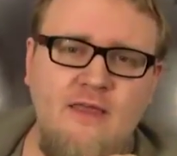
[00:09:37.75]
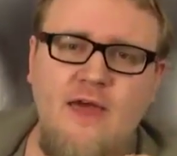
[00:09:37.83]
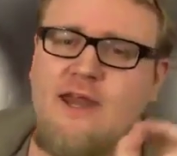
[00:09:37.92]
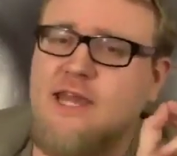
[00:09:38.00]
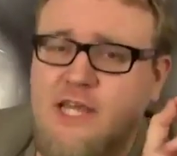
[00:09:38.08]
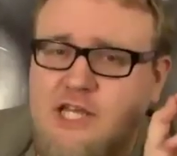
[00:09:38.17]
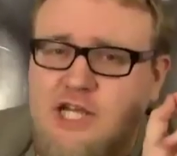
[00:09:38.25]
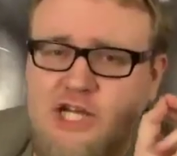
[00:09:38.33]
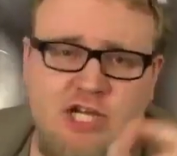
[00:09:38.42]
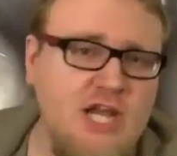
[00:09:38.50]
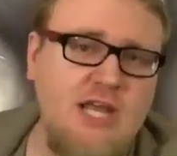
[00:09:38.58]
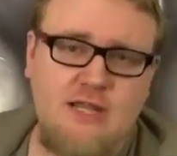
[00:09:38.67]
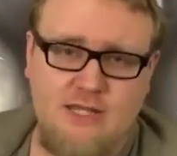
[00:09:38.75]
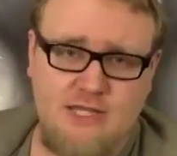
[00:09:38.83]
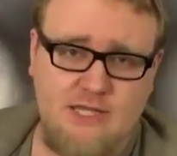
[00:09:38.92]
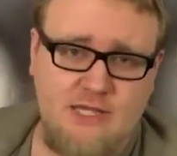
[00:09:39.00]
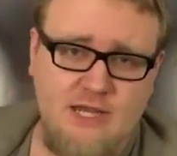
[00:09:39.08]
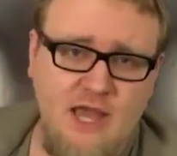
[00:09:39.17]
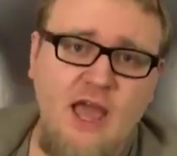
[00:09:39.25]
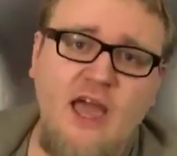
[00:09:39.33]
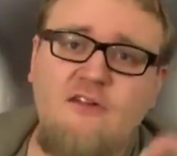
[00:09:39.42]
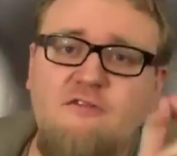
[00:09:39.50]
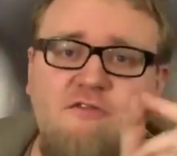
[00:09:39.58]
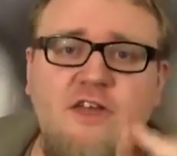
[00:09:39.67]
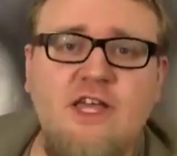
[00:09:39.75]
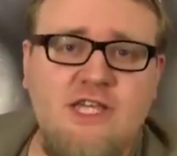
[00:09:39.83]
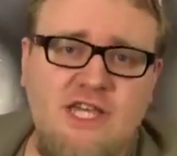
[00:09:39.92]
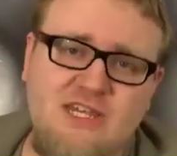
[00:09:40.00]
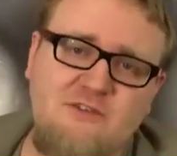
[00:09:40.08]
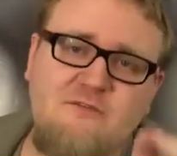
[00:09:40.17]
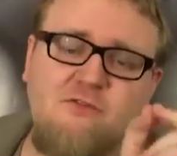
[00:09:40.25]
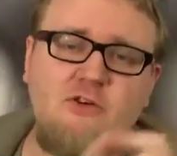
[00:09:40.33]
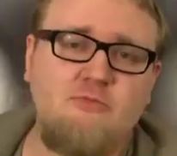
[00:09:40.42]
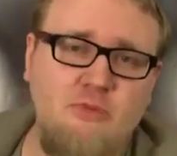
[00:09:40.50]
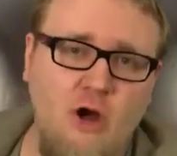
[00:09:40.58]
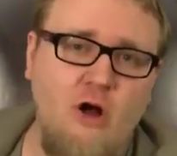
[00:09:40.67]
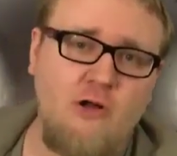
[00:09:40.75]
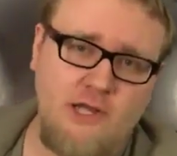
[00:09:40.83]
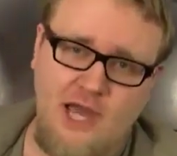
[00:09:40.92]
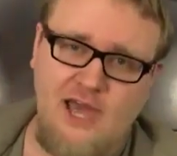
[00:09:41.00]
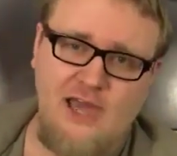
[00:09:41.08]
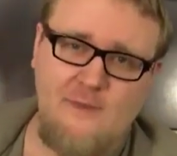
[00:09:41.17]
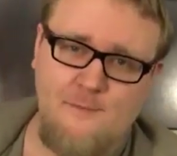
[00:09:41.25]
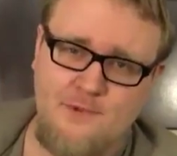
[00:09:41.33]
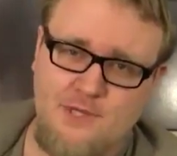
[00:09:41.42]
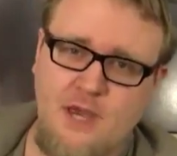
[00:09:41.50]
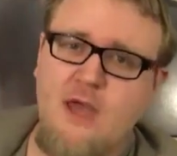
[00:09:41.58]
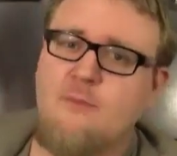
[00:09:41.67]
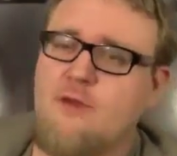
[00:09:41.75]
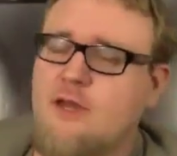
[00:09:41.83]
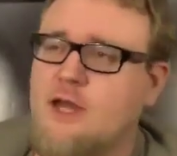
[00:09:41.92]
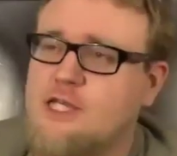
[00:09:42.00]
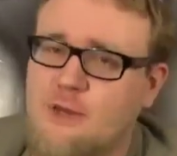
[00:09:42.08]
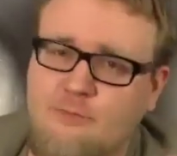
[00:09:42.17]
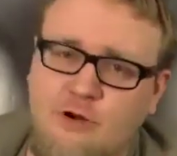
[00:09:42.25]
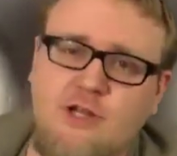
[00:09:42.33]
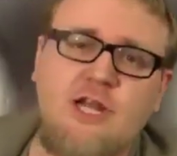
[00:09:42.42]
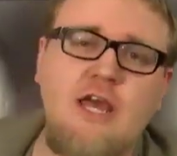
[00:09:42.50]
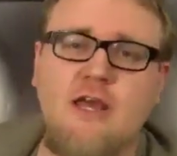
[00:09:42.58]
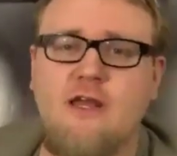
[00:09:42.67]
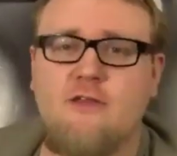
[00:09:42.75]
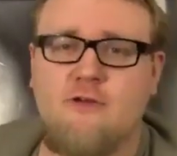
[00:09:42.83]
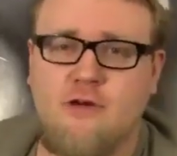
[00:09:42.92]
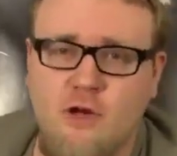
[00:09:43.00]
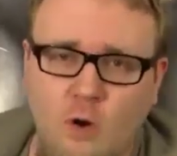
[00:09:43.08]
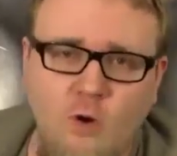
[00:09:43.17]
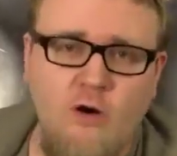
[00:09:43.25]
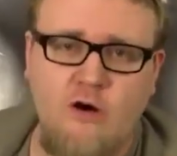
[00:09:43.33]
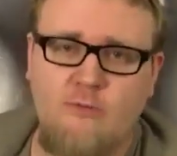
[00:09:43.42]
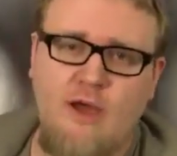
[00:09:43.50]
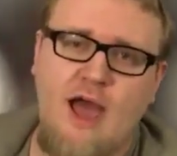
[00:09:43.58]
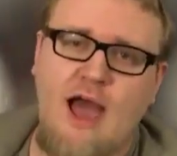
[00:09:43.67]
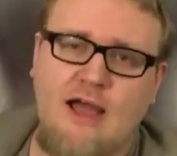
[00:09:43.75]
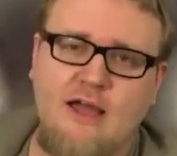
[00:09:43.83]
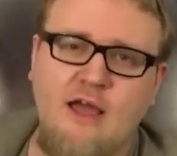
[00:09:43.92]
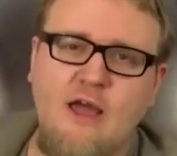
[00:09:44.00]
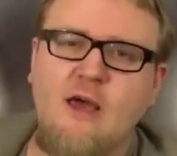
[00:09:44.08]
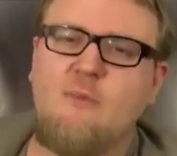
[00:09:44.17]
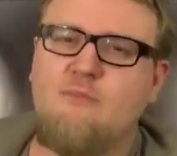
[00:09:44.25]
that he cheats and fixes football games because a particular quarterback